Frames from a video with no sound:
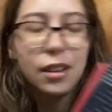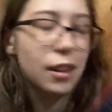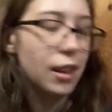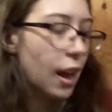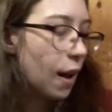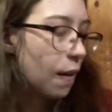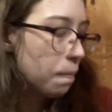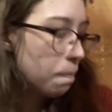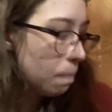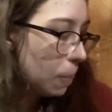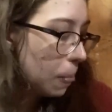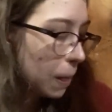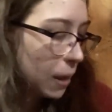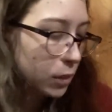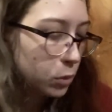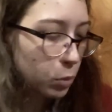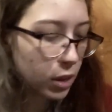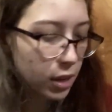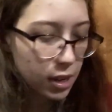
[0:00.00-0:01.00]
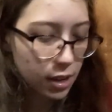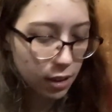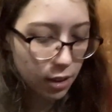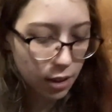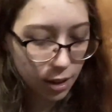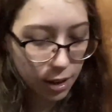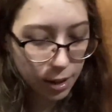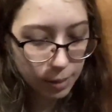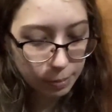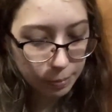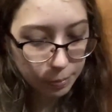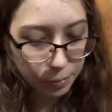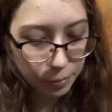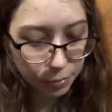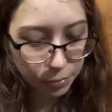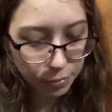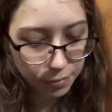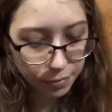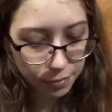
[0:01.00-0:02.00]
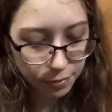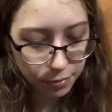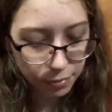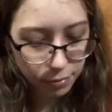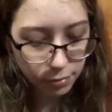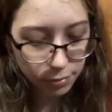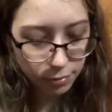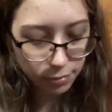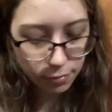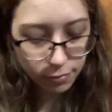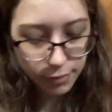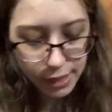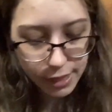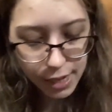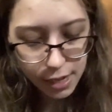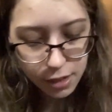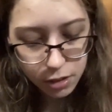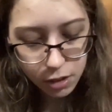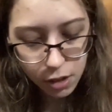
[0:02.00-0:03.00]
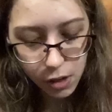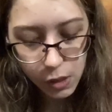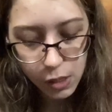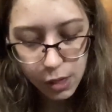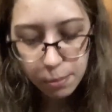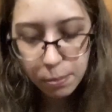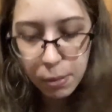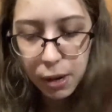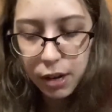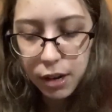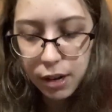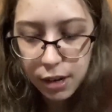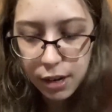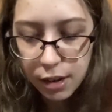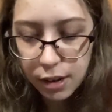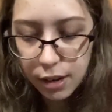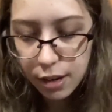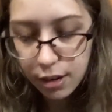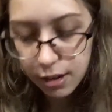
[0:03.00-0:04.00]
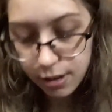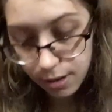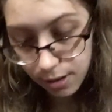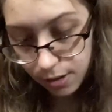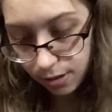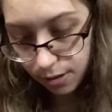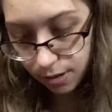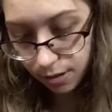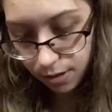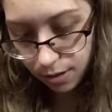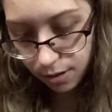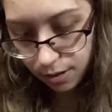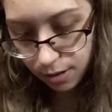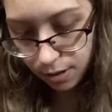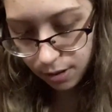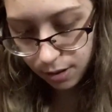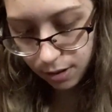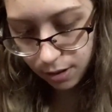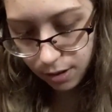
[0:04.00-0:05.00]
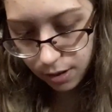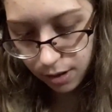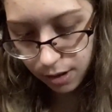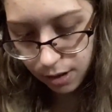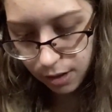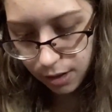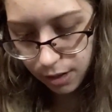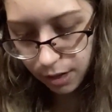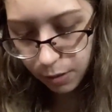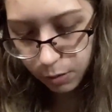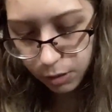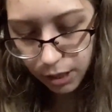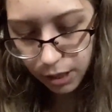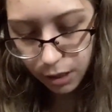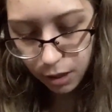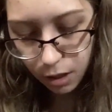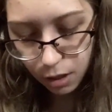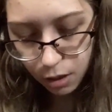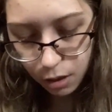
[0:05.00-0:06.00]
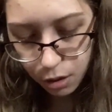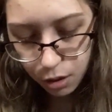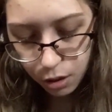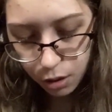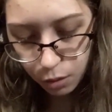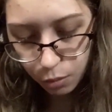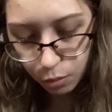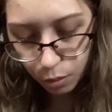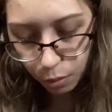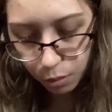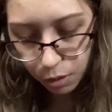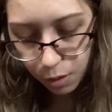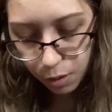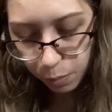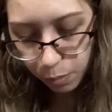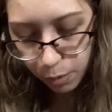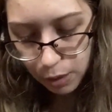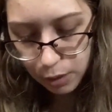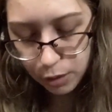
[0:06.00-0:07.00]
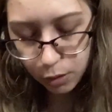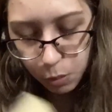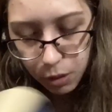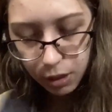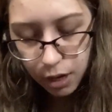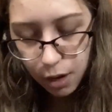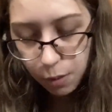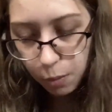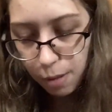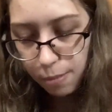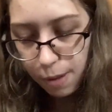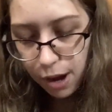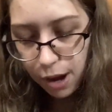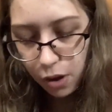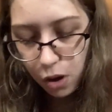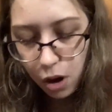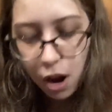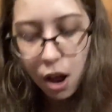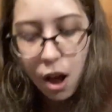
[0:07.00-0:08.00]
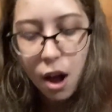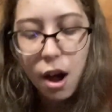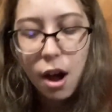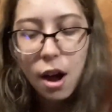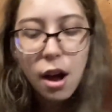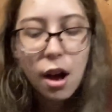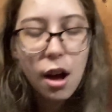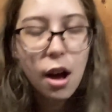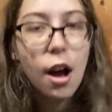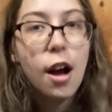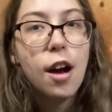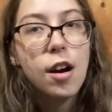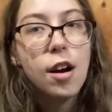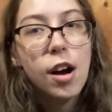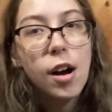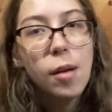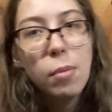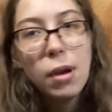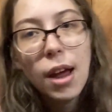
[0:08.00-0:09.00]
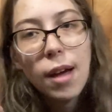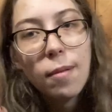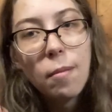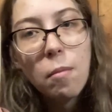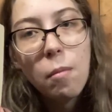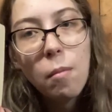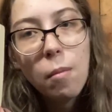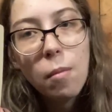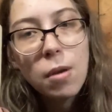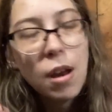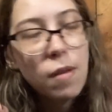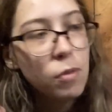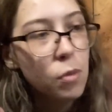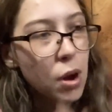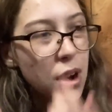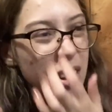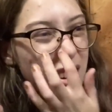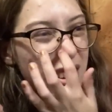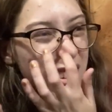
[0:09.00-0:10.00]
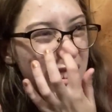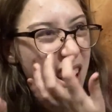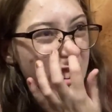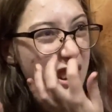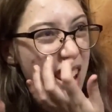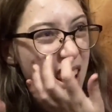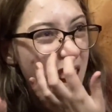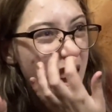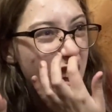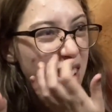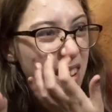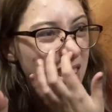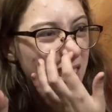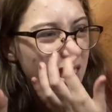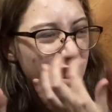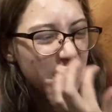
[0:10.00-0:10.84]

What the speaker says: yeah, that's weird. I'm taller, but, I think it was like The Grown Up is the one that I read by her. But yeah, never read it. And